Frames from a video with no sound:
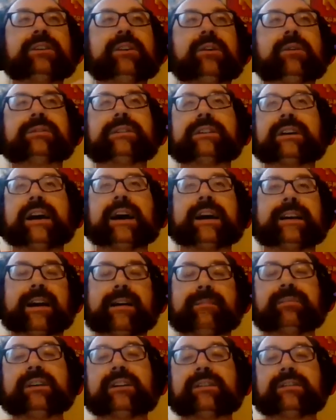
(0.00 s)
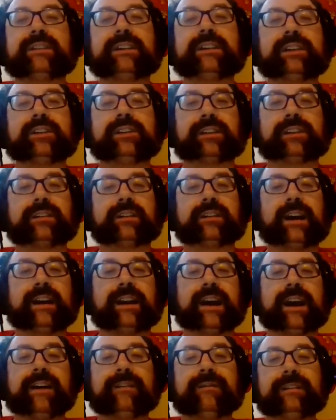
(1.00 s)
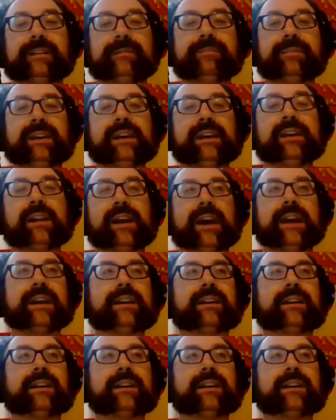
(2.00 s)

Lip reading: the older guy not be her teacher. I'd have him be like